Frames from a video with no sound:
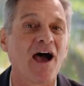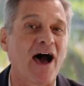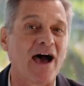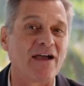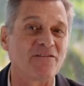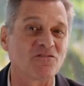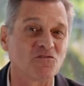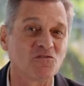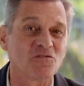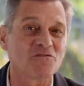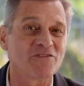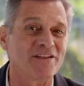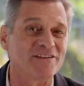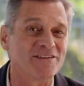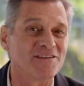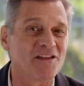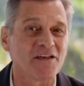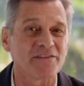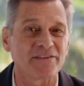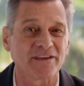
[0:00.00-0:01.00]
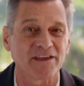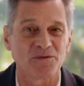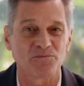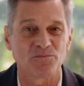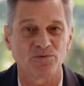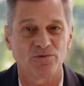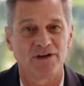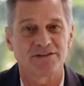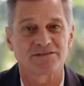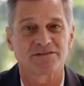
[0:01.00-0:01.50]
I've learned that nothing
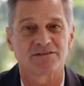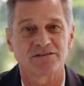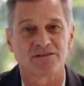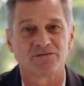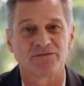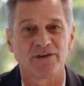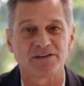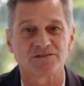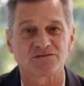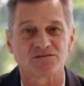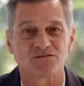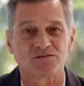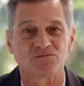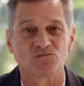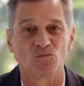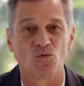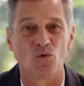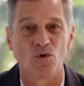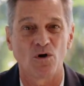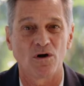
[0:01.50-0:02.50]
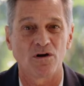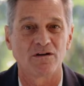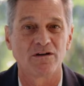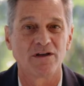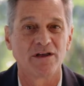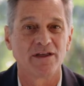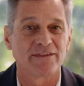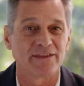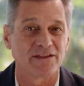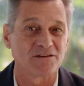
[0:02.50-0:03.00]
impresses investors more
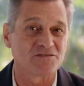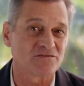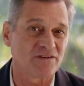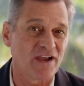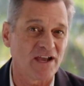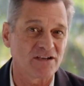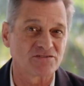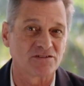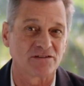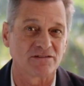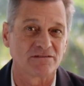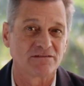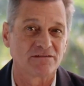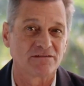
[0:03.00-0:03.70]
than traction.